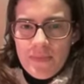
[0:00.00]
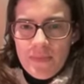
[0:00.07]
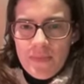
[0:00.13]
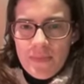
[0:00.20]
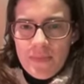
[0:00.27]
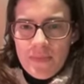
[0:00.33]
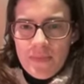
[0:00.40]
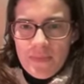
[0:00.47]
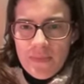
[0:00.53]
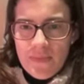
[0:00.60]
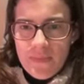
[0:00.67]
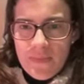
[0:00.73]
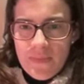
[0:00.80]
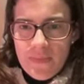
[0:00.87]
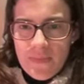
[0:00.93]

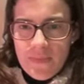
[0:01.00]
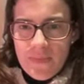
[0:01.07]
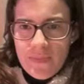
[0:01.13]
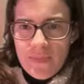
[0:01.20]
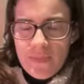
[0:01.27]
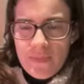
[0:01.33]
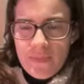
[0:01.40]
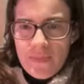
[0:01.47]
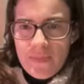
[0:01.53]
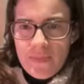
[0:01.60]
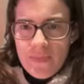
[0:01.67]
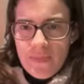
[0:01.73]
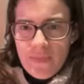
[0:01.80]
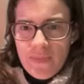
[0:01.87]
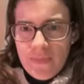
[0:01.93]

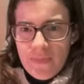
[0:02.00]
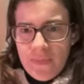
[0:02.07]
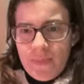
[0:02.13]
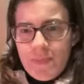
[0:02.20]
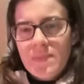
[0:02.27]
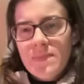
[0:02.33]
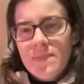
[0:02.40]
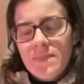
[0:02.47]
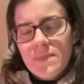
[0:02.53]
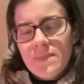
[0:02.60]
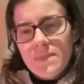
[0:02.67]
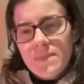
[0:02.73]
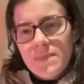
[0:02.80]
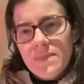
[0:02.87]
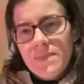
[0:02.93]

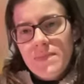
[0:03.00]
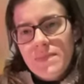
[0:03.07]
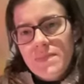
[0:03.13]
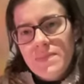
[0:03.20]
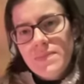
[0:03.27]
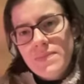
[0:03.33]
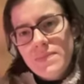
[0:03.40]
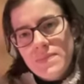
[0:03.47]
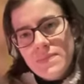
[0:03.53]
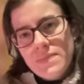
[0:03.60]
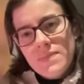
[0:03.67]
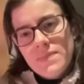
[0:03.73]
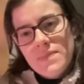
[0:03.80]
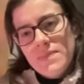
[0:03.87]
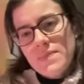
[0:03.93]

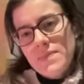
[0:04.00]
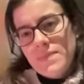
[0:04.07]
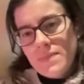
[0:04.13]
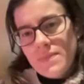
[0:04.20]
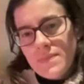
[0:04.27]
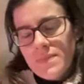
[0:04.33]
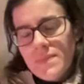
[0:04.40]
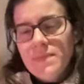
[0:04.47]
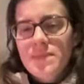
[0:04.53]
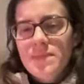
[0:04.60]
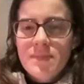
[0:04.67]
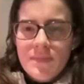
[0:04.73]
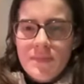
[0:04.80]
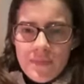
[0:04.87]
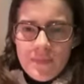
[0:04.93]

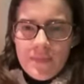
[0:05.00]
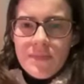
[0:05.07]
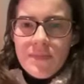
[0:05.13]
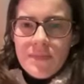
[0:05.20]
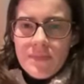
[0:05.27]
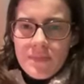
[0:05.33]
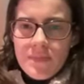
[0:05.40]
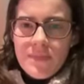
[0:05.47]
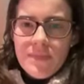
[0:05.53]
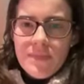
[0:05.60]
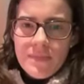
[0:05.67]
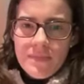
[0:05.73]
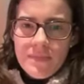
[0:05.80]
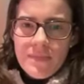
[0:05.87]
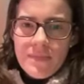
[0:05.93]

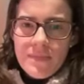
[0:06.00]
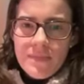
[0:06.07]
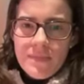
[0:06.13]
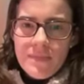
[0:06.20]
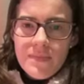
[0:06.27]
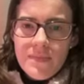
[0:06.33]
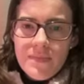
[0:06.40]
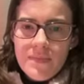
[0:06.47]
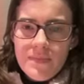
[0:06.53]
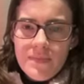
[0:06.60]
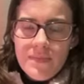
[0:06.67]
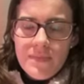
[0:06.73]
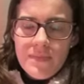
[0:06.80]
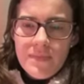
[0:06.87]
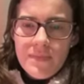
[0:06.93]

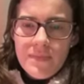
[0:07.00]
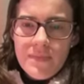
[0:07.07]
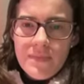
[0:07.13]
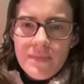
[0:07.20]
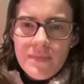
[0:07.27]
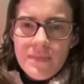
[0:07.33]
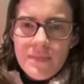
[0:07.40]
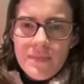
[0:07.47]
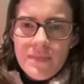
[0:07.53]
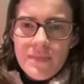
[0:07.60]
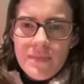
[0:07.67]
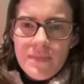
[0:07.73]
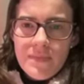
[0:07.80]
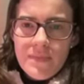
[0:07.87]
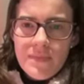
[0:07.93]
This person isn't speaking.